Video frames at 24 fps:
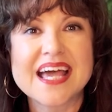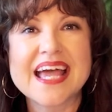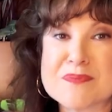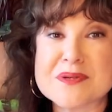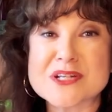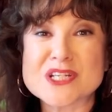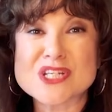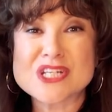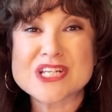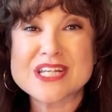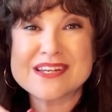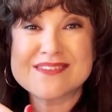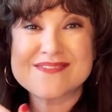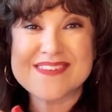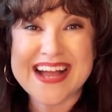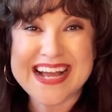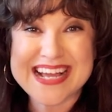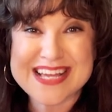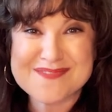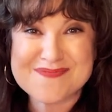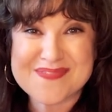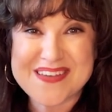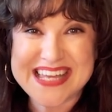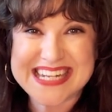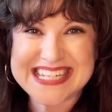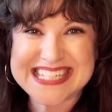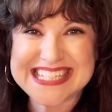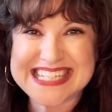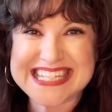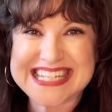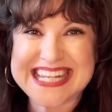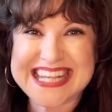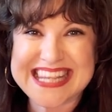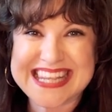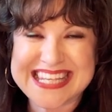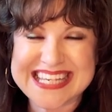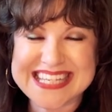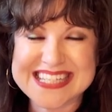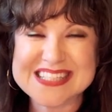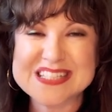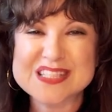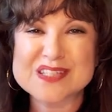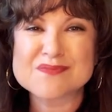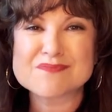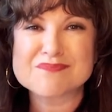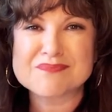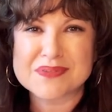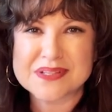but she recommended this.